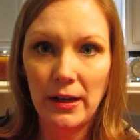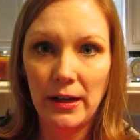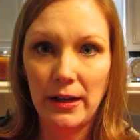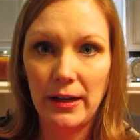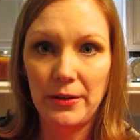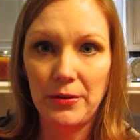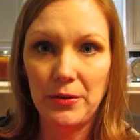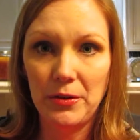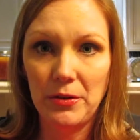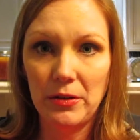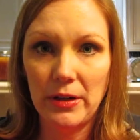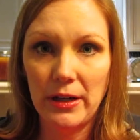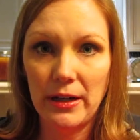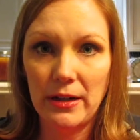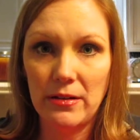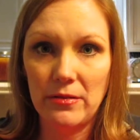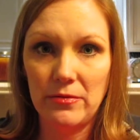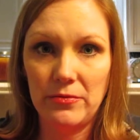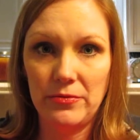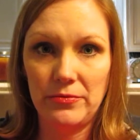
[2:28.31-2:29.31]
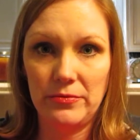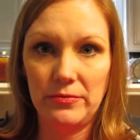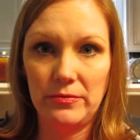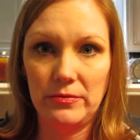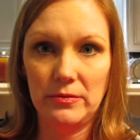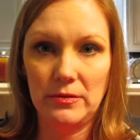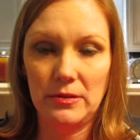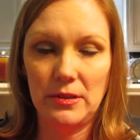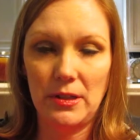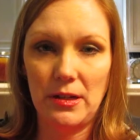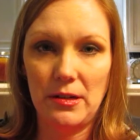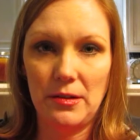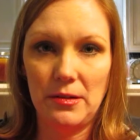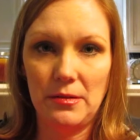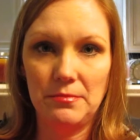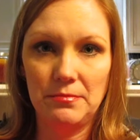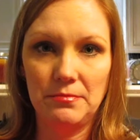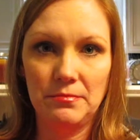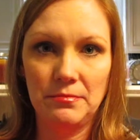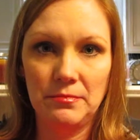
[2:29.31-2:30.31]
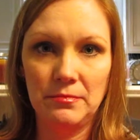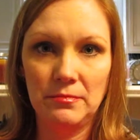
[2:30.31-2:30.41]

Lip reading: I do have an